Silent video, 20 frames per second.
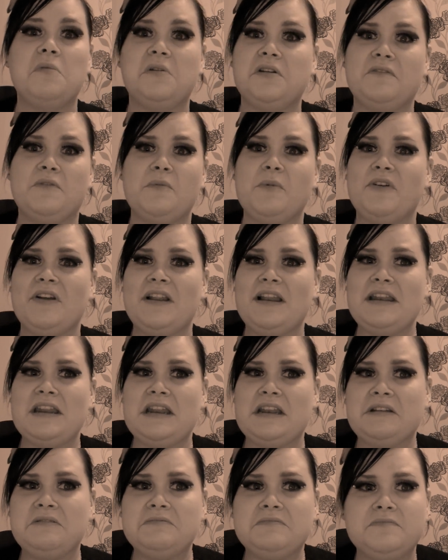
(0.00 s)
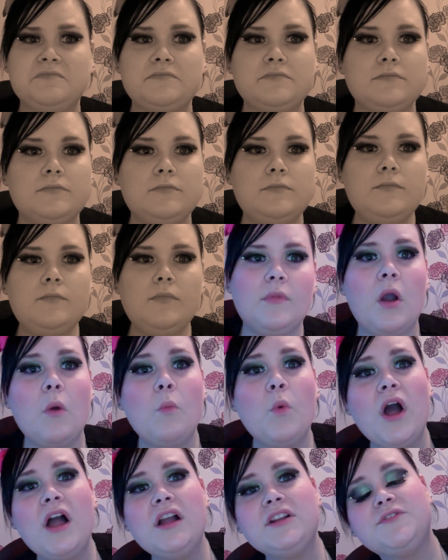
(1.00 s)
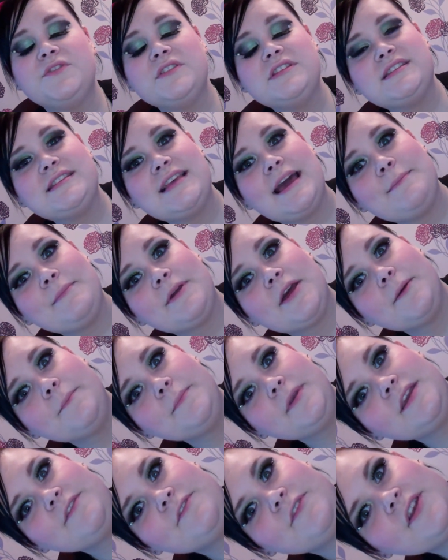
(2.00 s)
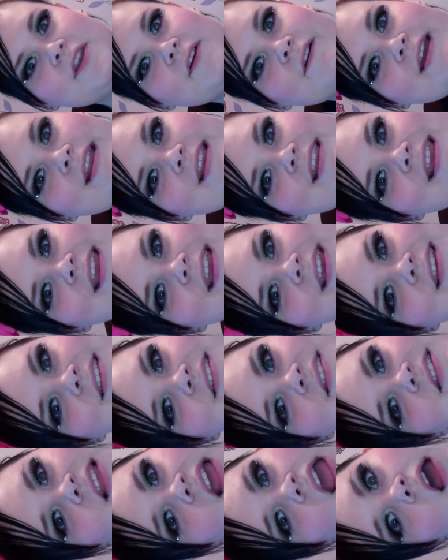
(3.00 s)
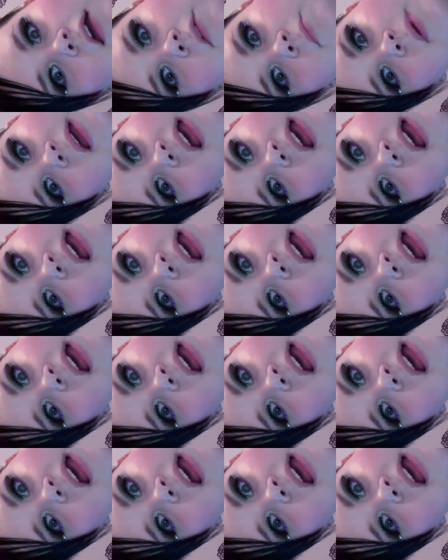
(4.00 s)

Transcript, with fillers: one of them I really didn't. Worked for the same company for nine years, how